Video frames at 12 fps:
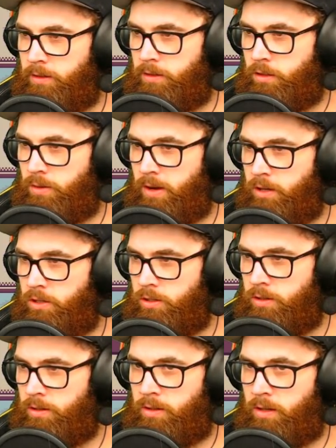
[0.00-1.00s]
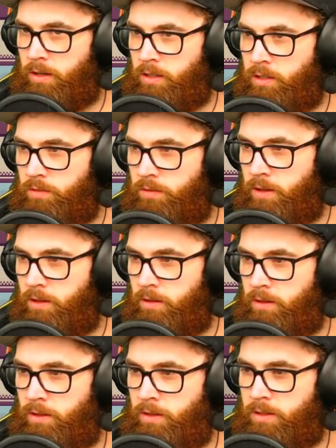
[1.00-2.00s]
new action. King's
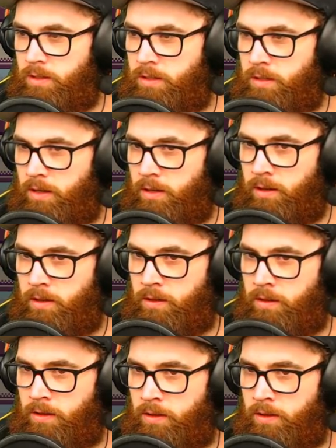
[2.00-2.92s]
Fell. Sell.